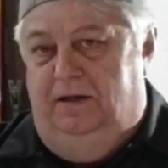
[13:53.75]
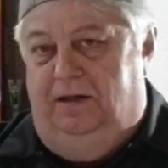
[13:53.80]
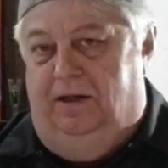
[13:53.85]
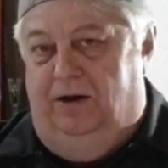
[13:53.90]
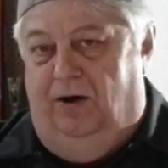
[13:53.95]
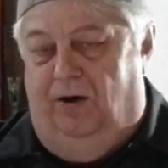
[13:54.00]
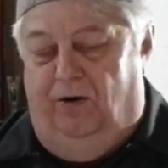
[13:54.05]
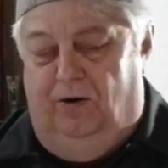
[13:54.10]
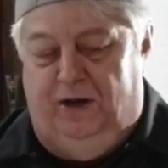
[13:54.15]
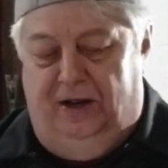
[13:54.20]

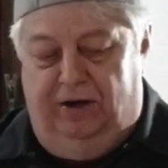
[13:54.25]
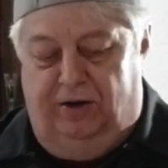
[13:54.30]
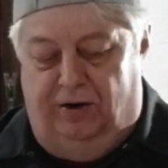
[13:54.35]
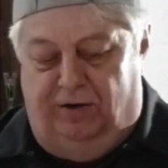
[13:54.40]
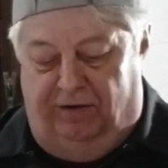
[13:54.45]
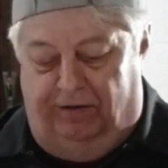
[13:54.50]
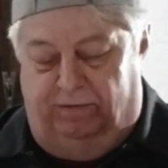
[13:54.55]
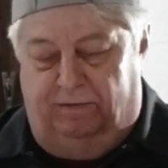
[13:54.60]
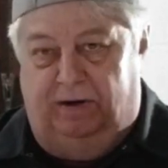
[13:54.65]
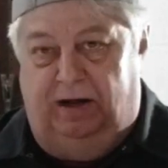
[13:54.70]
you know, in
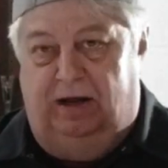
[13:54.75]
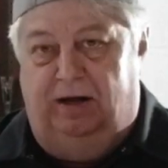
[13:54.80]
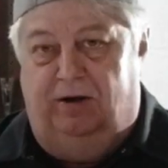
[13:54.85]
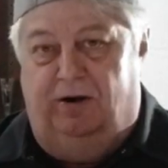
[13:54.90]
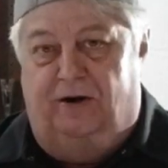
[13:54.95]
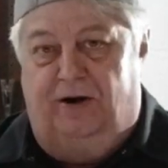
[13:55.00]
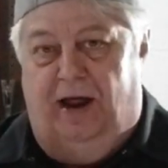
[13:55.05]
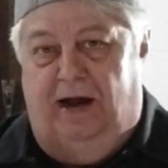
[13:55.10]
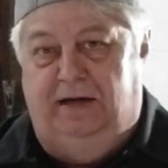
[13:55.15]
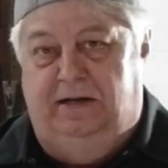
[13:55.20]
your, in
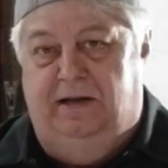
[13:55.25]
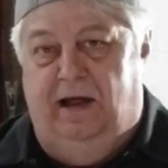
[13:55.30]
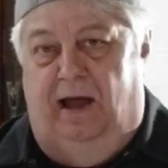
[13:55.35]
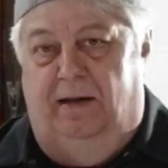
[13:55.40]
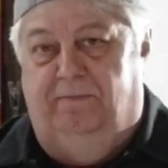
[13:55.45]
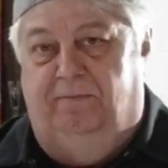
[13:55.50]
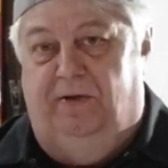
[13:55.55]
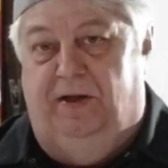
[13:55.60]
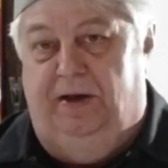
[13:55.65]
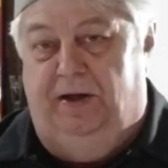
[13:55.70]
your
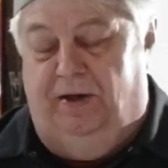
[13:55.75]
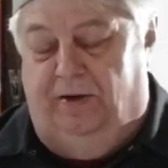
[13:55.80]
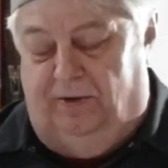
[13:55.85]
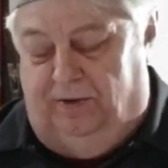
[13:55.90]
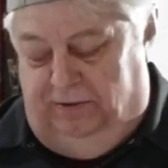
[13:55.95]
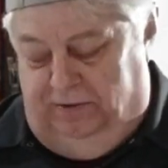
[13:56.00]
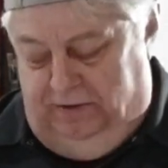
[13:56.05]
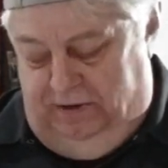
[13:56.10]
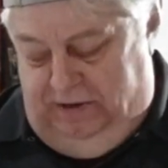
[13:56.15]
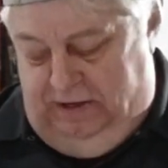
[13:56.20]
nighttime video.